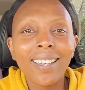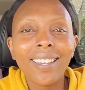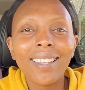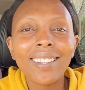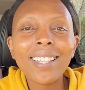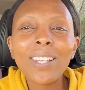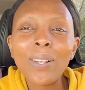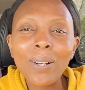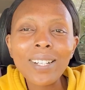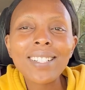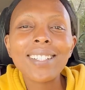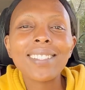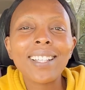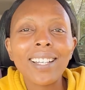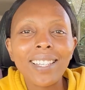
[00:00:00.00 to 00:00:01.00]
the Lord
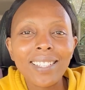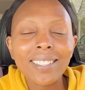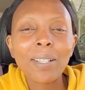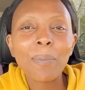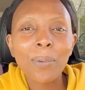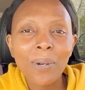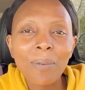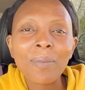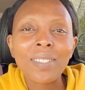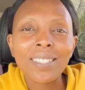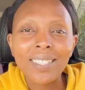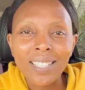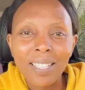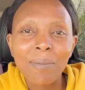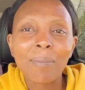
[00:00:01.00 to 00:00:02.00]
is a is a promise
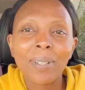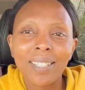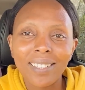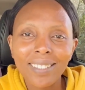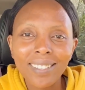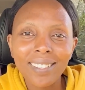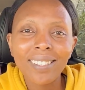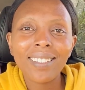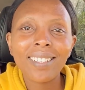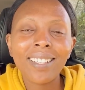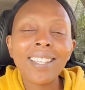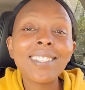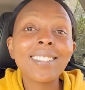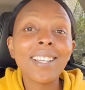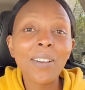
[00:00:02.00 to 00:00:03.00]
keeper.
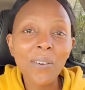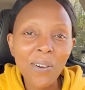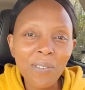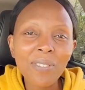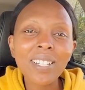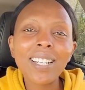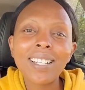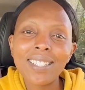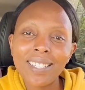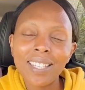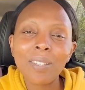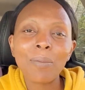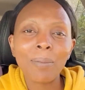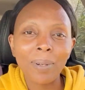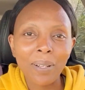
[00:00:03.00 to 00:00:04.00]
He's a covenant
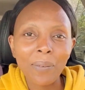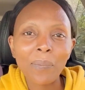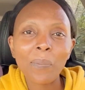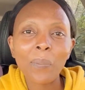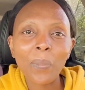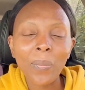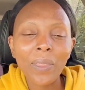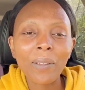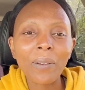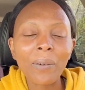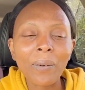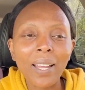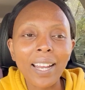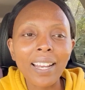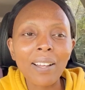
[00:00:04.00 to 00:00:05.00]
keeper, you know.
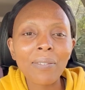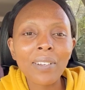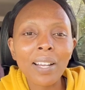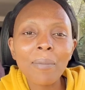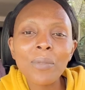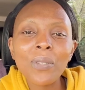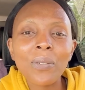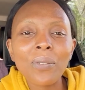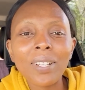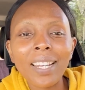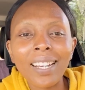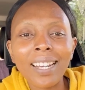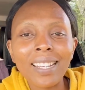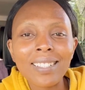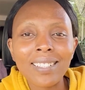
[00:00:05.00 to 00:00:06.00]
And I've come to
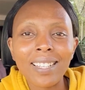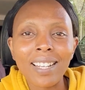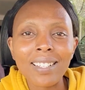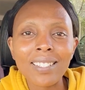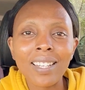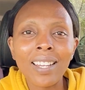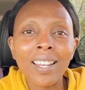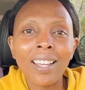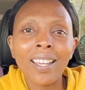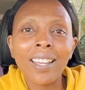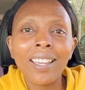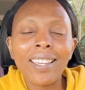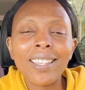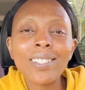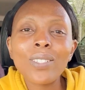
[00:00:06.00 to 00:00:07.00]
realize that
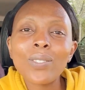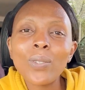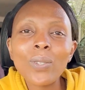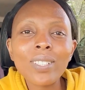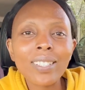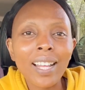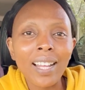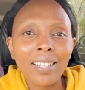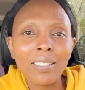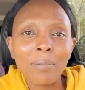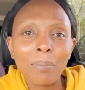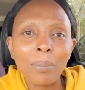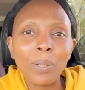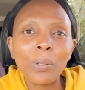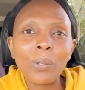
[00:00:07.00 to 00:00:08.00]
it's so sad
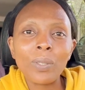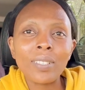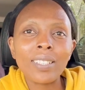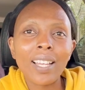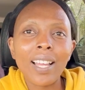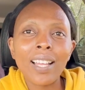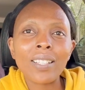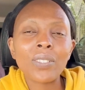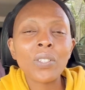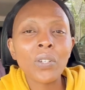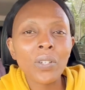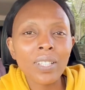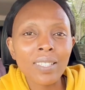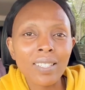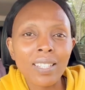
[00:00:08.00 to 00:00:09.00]
because as
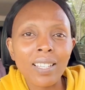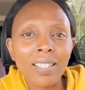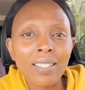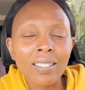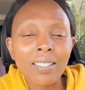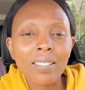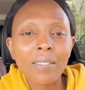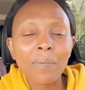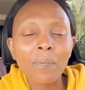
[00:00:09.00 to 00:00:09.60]
Christians,